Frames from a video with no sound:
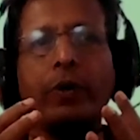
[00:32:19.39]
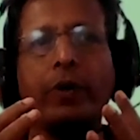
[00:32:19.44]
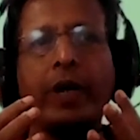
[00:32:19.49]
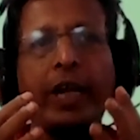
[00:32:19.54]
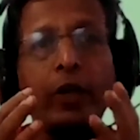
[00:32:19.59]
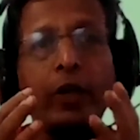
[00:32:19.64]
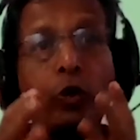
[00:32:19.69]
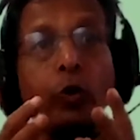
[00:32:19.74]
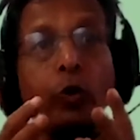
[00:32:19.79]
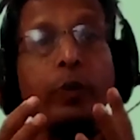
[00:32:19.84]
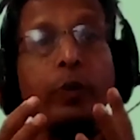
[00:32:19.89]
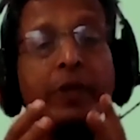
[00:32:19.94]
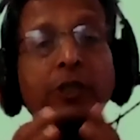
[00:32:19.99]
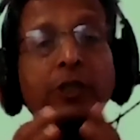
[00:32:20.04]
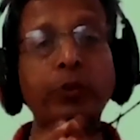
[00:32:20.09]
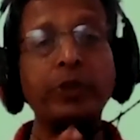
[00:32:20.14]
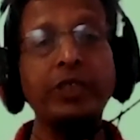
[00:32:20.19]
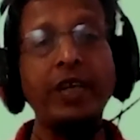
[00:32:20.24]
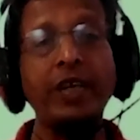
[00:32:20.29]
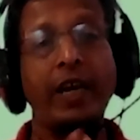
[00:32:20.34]

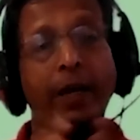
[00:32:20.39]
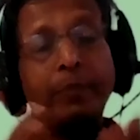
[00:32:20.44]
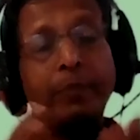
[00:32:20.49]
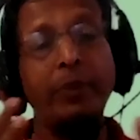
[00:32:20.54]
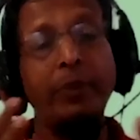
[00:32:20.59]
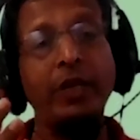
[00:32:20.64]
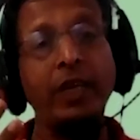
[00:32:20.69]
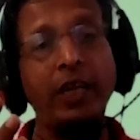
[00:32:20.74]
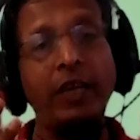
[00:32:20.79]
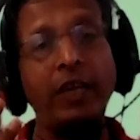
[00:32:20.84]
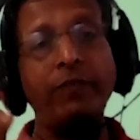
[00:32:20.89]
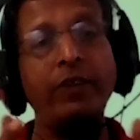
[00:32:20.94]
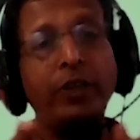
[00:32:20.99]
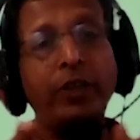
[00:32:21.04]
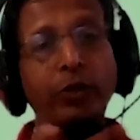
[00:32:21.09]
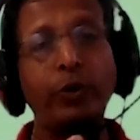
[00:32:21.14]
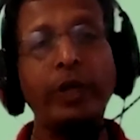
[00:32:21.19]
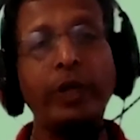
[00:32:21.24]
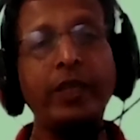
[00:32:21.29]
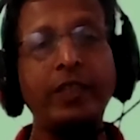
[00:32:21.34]
recruitments which are happening even
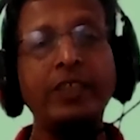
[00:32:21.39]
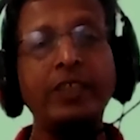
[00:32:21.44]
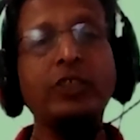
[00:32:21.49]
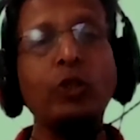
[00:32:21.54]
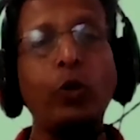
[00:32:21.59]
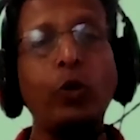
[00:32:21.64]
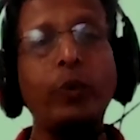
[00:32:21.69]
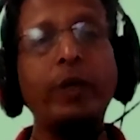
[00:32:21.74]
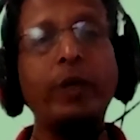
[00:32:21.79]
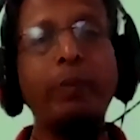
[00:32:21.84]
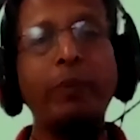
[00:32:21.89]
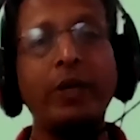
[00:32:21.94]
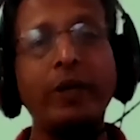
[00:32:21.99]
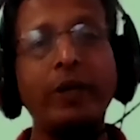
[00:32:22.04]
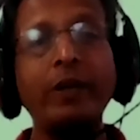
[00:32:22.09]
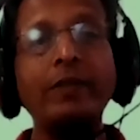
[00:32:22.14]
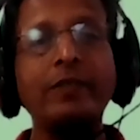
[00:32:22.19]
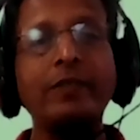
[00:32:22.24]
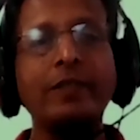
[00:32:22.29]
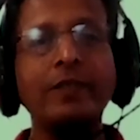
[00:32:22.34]
during these COVID
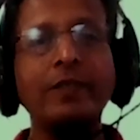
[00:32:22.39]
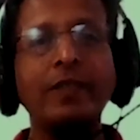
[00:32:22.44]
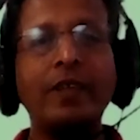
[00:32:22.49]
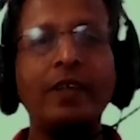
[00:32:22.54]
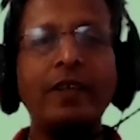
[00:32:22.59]
periods?